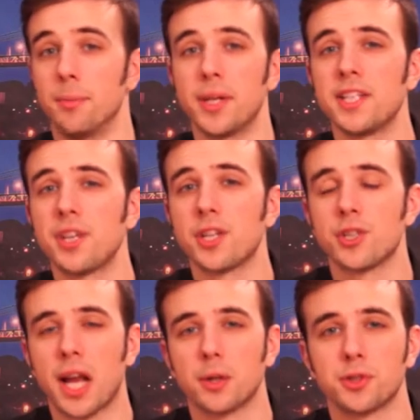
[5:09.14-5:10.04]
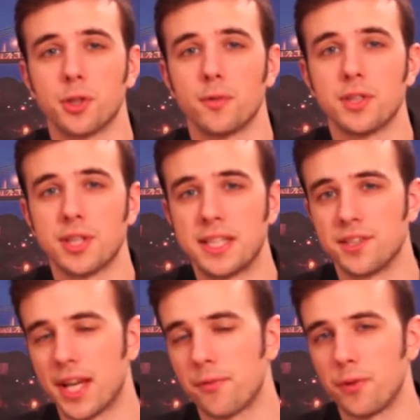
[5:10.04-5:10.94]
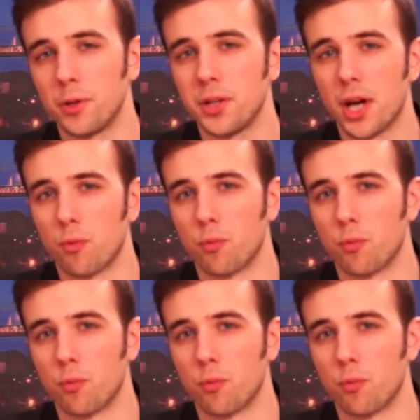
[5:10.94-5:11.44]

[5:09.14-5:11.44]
The PlayStation Now service is definitely